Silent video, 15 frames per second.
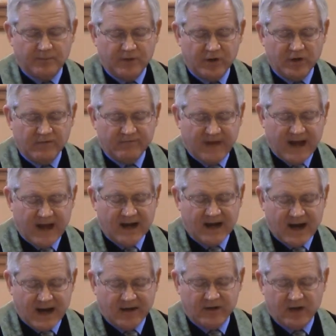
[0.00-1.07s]
purify
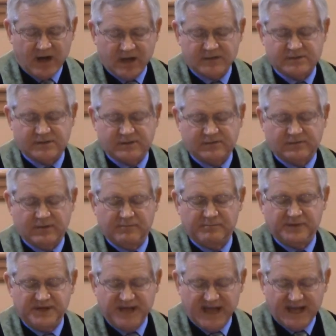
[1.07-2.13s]
our conscience from
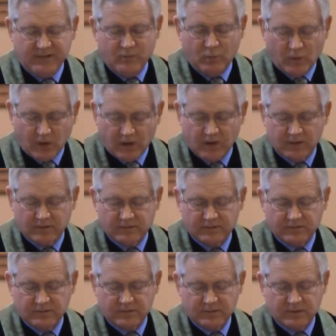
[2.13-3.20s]
dead works
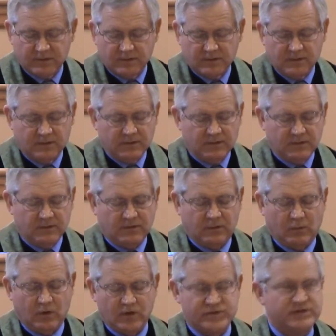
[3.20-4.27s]
to
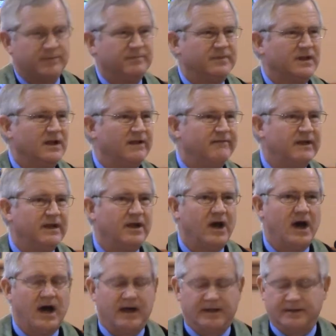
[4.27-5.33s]
worship the living
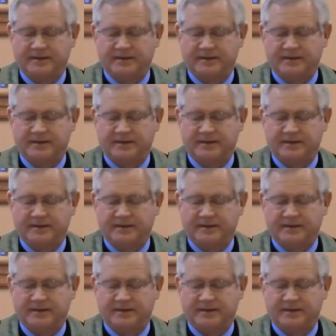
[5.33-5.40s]
God.